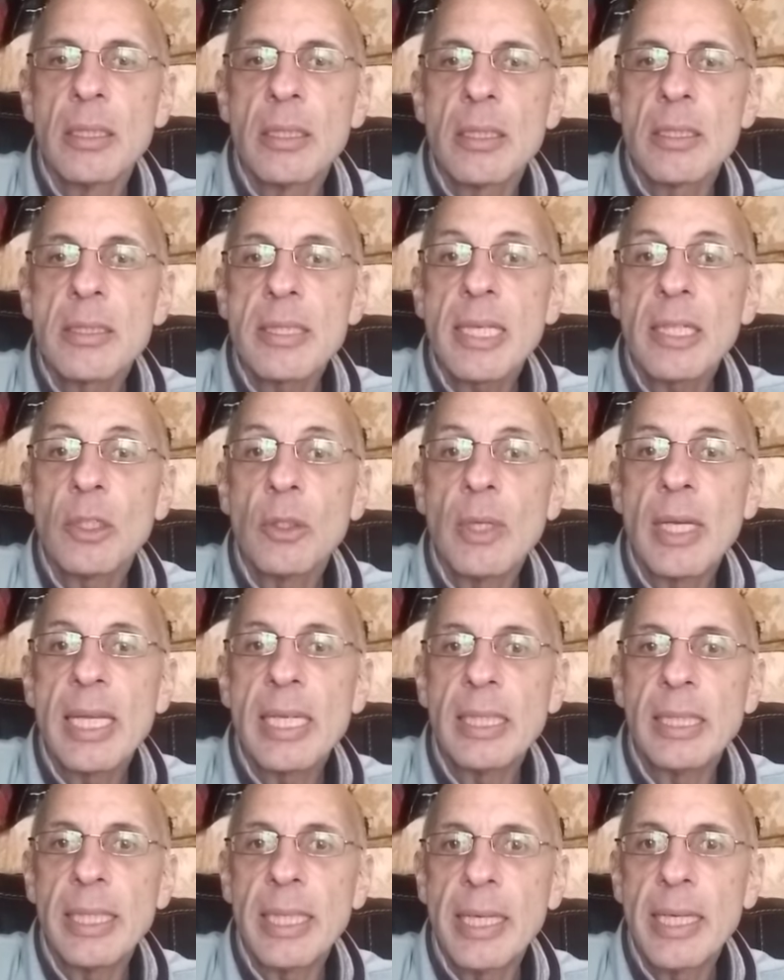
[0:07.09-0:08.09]

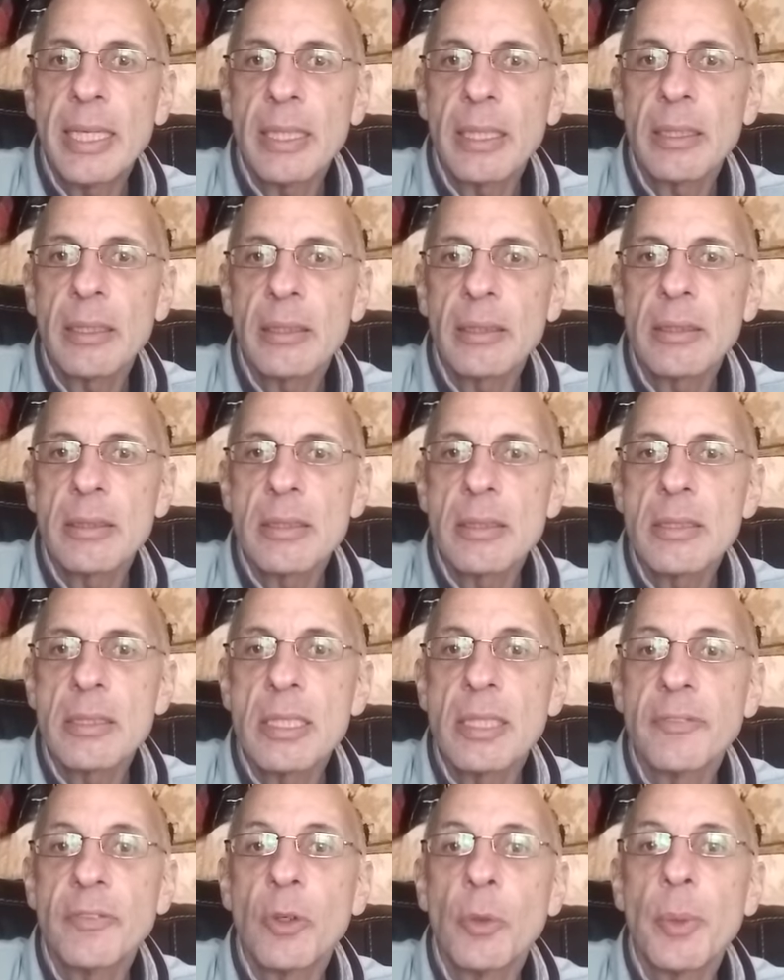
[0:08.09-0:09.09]
Psychoanalytic
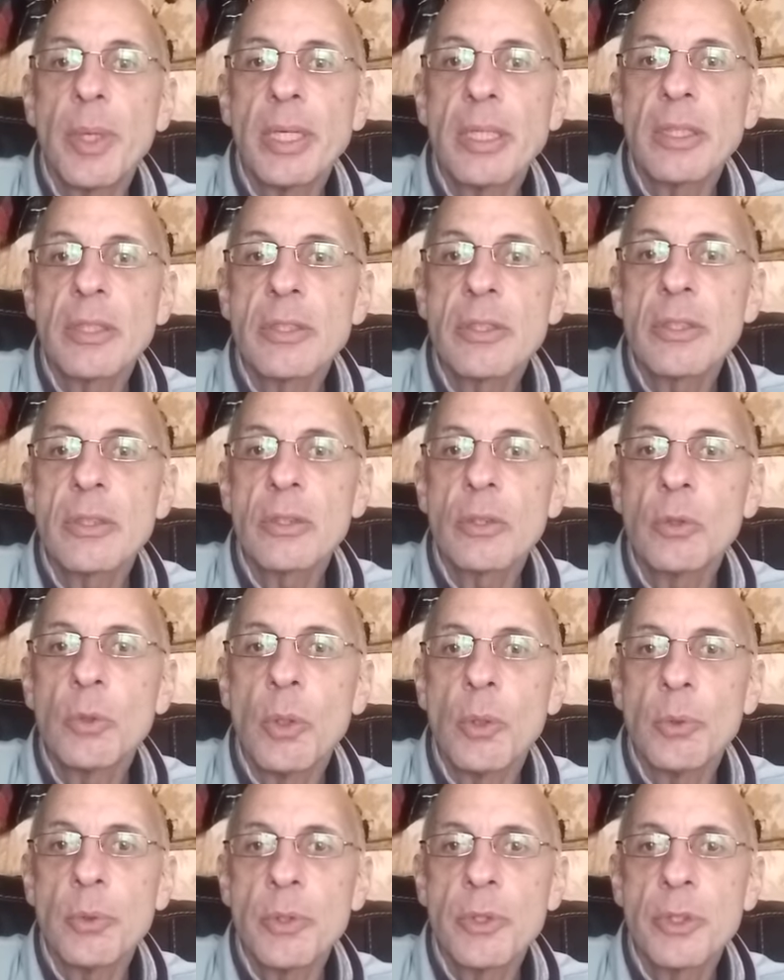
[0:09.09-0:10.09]
Self Awareness
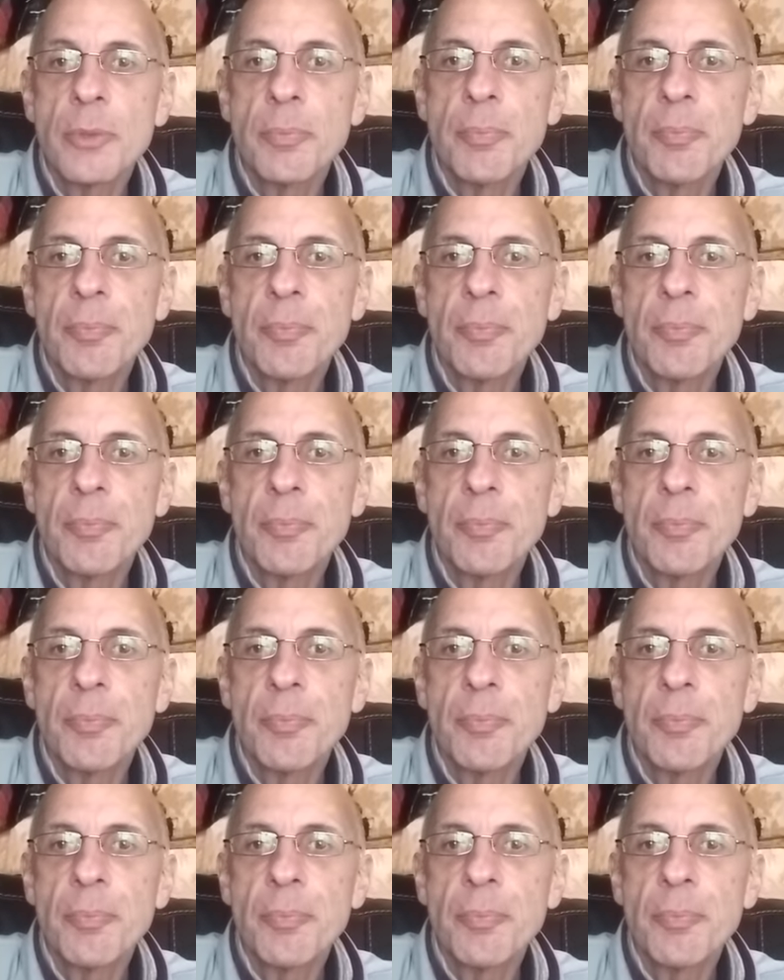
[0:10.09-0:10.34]
Quotes.